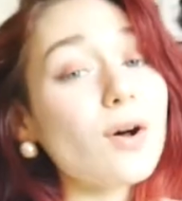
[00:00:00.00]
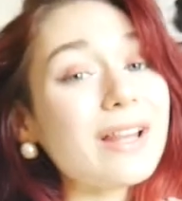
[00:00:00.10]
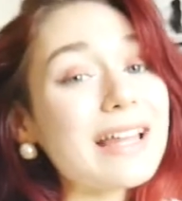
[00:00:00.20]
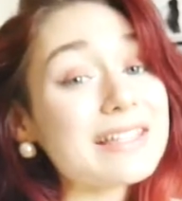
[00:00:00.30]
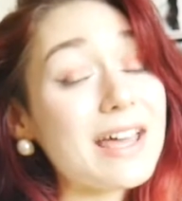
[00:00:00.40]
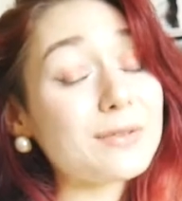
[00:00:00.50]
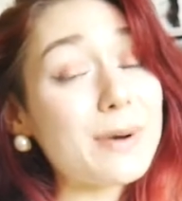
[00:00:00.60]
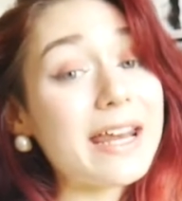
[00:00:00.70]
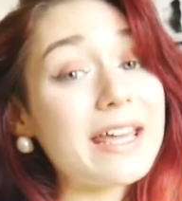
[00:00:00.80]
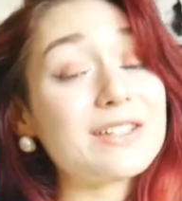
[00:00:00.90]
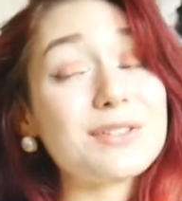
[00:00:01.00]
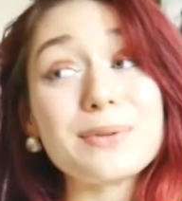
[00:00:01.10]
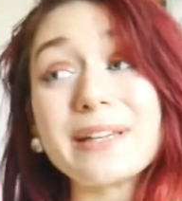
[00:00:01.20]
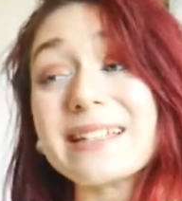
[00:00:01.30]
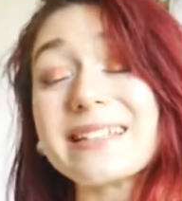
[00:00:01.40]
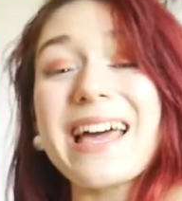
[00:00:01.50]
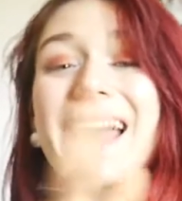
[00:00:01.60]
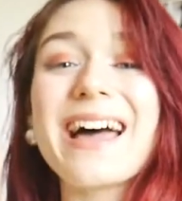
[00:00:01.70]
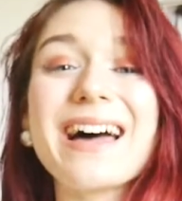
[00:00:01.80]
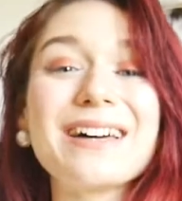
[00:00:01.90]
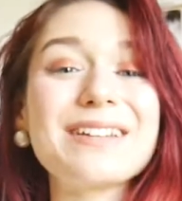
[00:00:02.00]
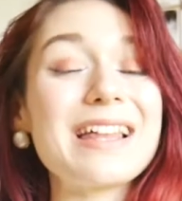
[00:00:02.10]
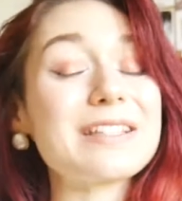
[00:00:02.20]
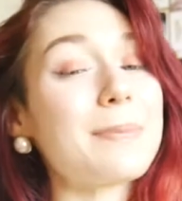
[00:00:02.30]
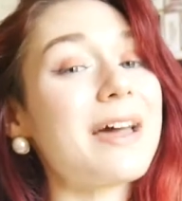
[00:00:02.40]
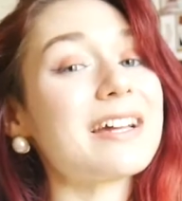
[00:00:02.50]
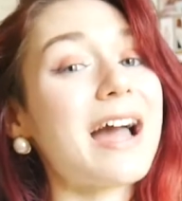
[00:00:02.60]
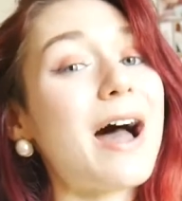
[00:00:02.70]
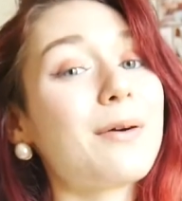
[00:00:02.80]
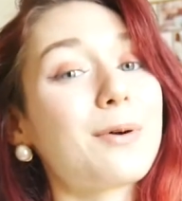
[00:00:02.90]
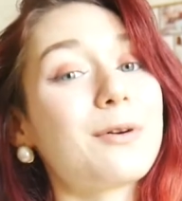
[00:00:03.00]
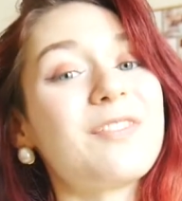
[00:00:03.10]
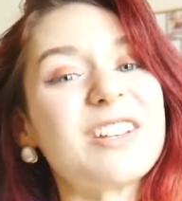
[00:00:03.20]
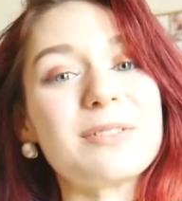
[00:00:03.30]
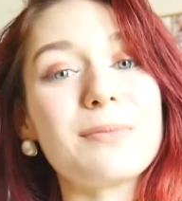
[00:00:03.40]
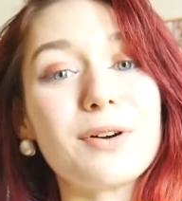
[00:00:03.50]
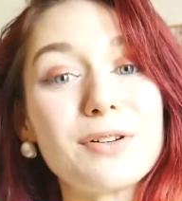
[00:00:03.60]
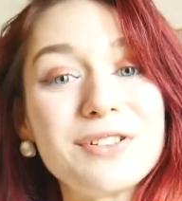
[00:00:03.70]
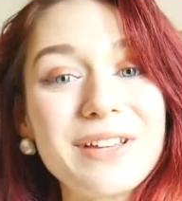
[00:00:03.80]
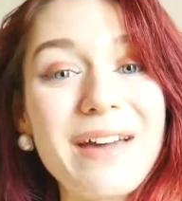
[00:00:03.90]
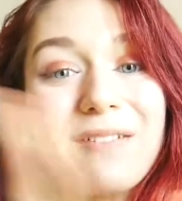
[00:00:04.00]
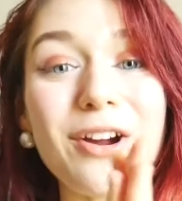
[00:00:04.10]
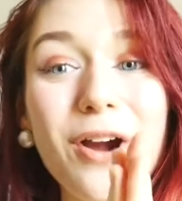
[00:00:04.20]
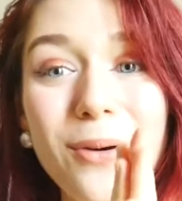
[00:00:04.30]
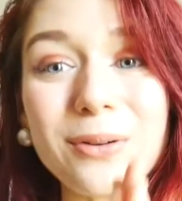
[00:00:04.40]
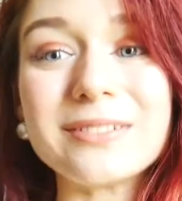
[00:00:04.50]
let's get right into it and let's make our vision board together. Go!